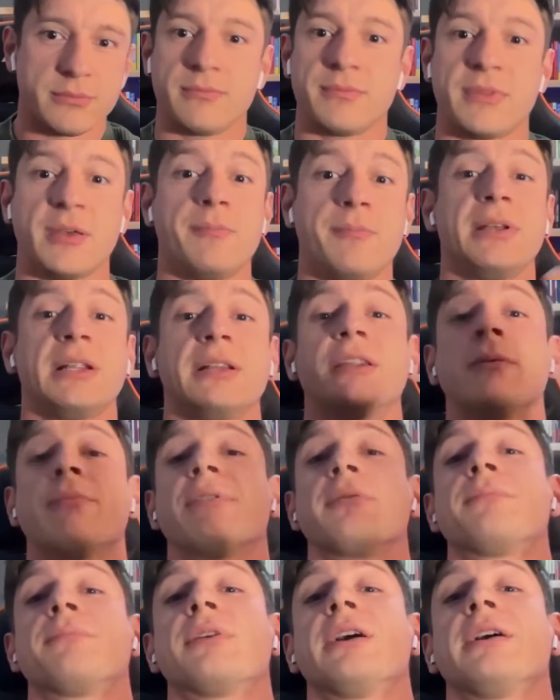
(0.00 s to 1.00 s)
they build up
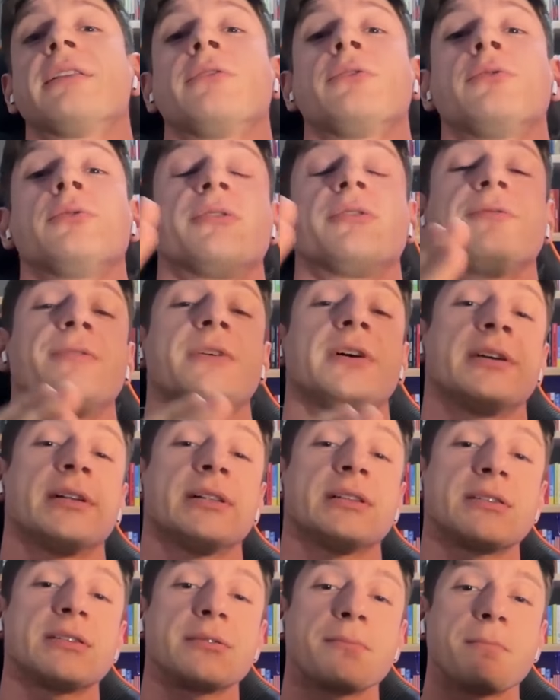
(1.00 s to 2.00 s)
the brand and do
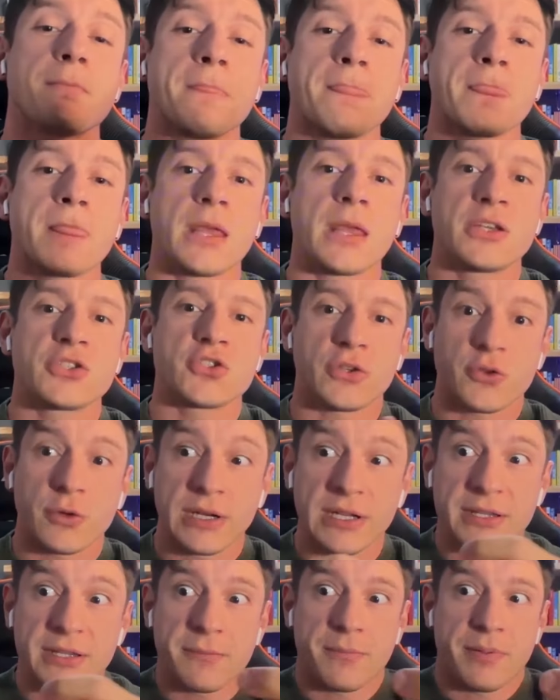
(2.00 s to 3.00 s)
referrals. So it
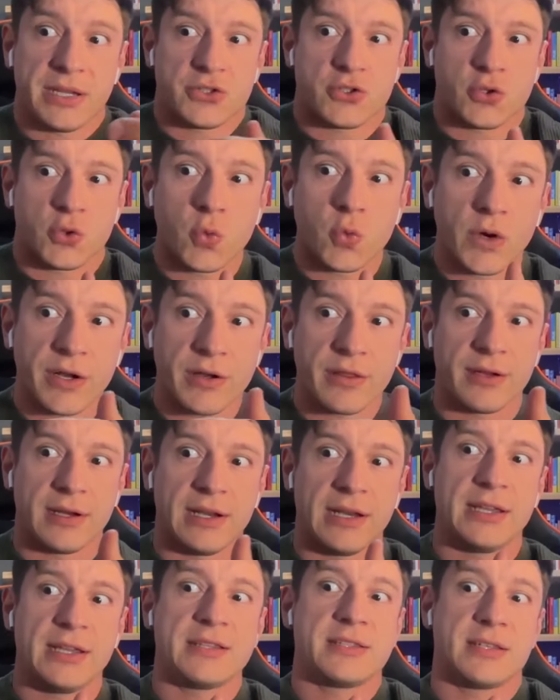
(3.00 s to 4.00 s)
really depends on where the
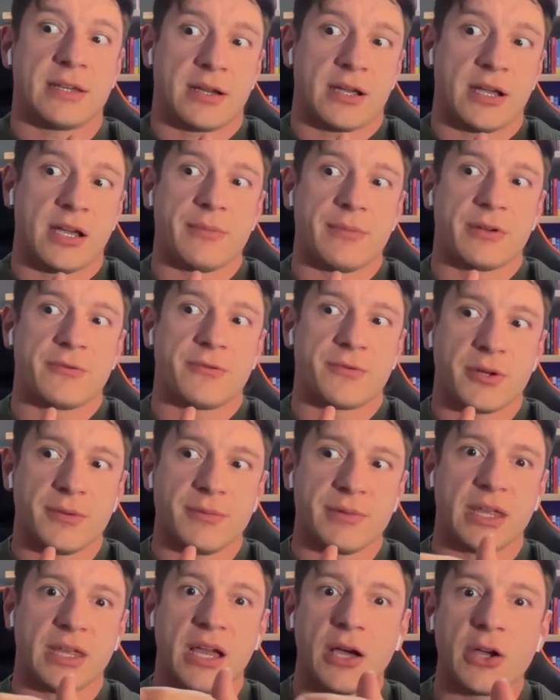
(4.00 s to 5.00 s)
leads are coming
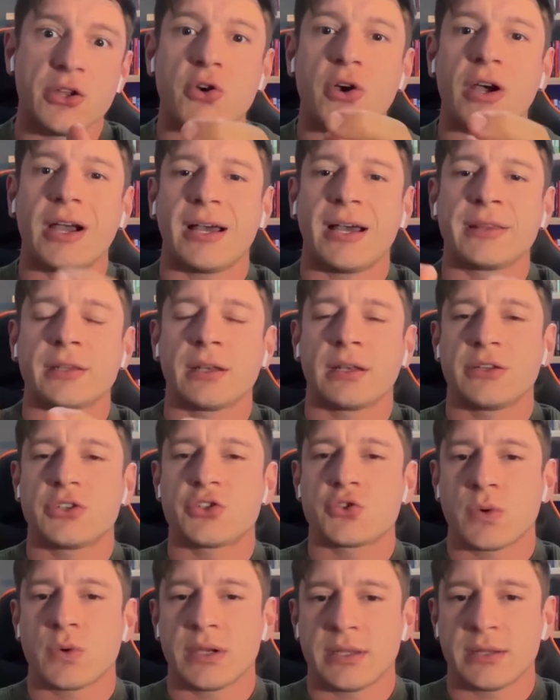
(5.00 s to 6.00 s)
from and how you handle
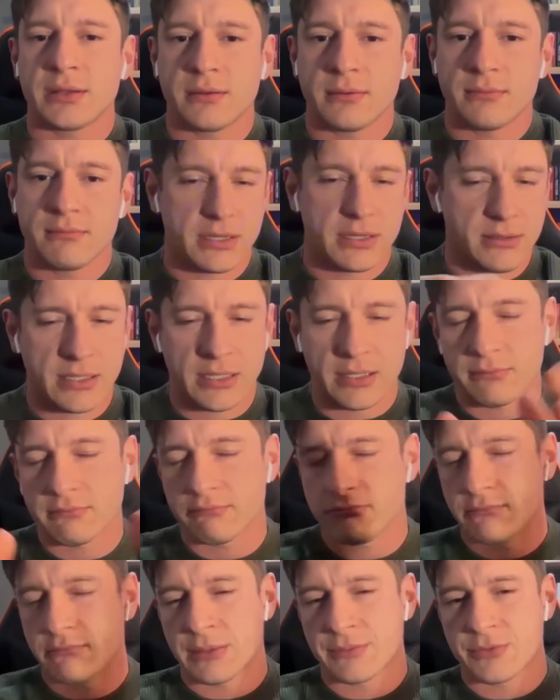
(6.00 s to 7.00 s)
each one. But yeah,
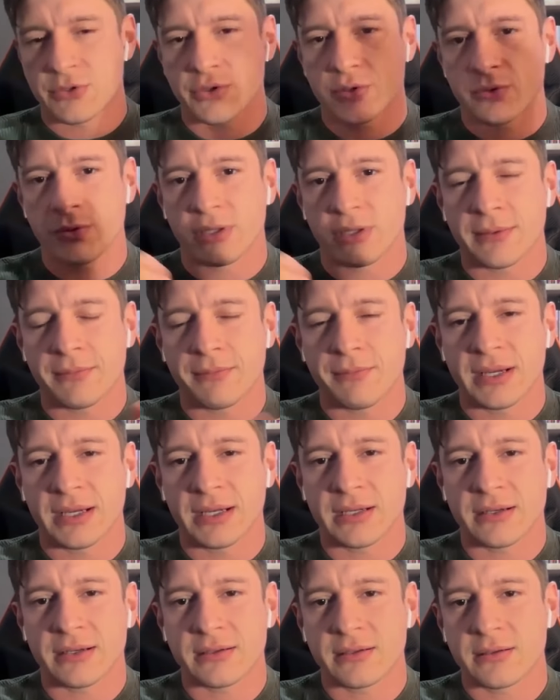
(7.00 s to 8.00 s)
I'm sure we'll
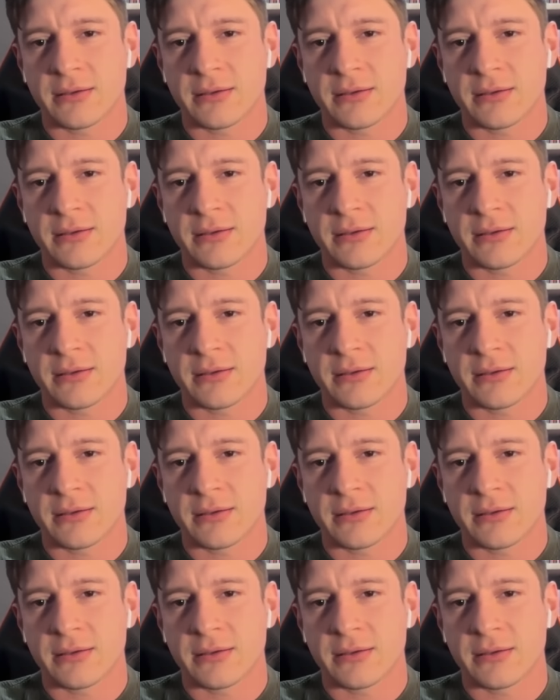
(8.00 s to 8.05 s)
unpack.